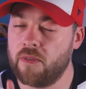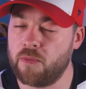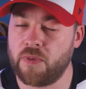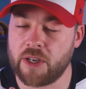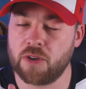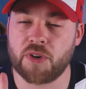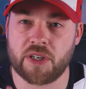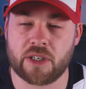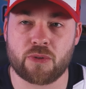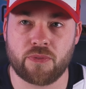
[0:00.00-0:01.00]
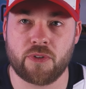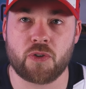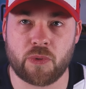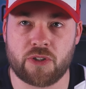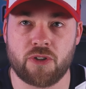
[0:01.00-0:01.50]
Vancouver Canucks
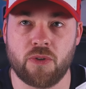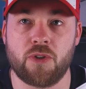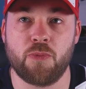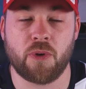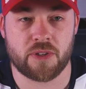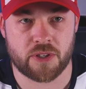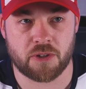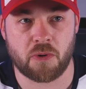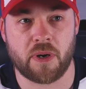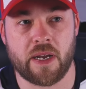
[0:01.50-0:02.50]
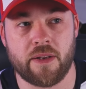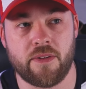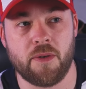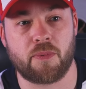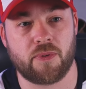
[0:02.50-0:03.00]
Reverse Retro 2.0 and
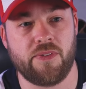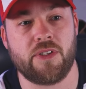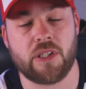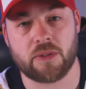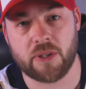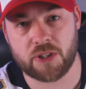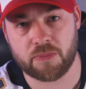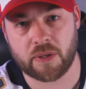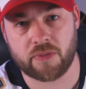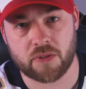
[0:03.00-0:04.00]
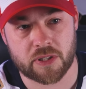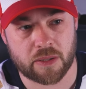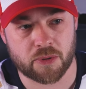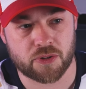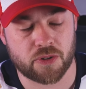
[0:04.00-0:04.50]
the previous generation Buffalo
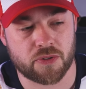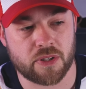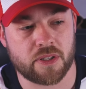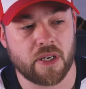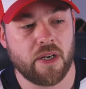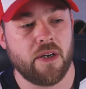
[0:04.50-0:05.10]
Sabres jerseys.